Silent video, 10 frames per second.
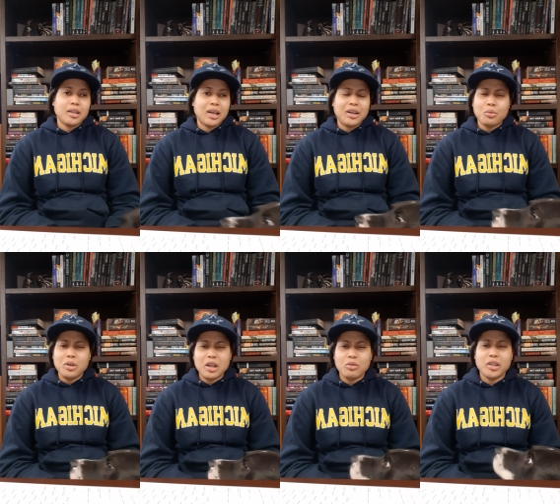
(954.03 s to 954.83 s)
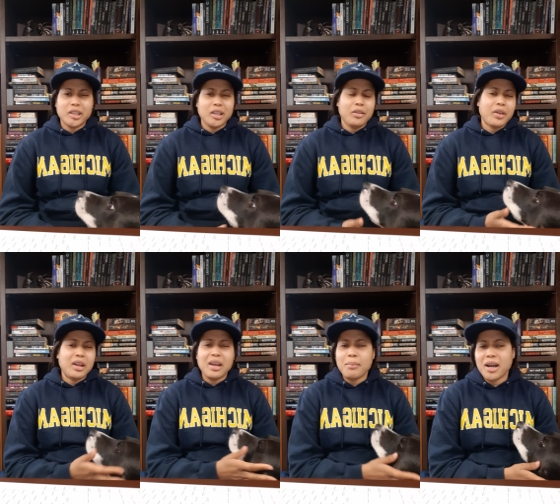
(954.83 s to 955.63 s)
I don't notice
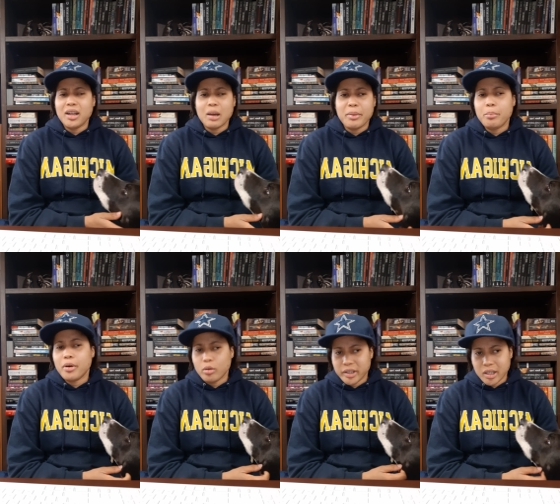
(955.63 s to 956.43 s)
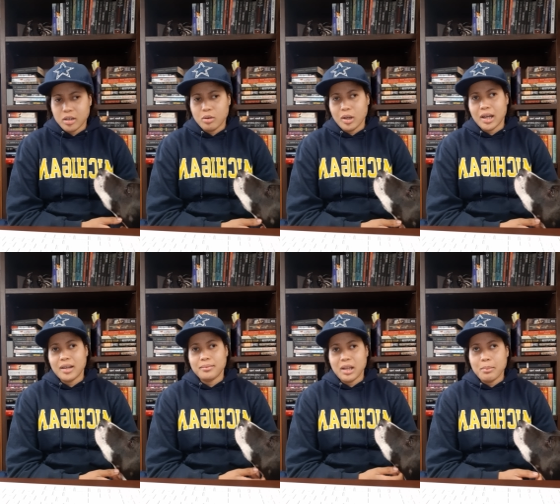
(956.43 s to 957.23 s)
anything. They might not be posting a whole
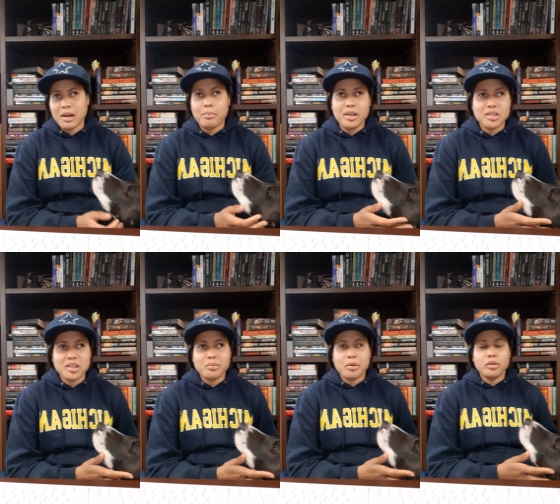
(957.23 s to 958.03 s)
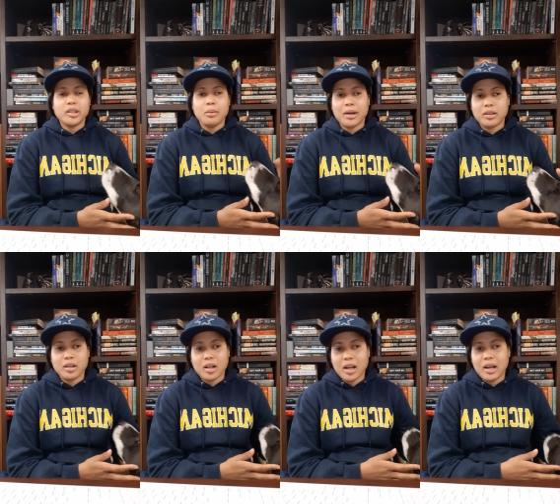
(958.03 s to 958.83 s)
lot. They might be just posting about their
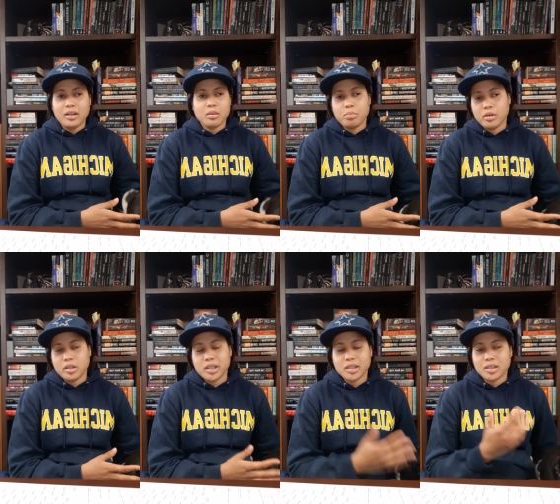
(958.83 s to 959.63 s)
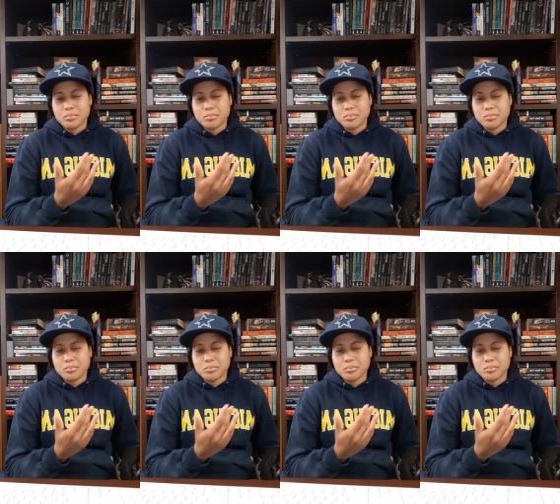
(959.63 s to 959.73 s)
client, their books.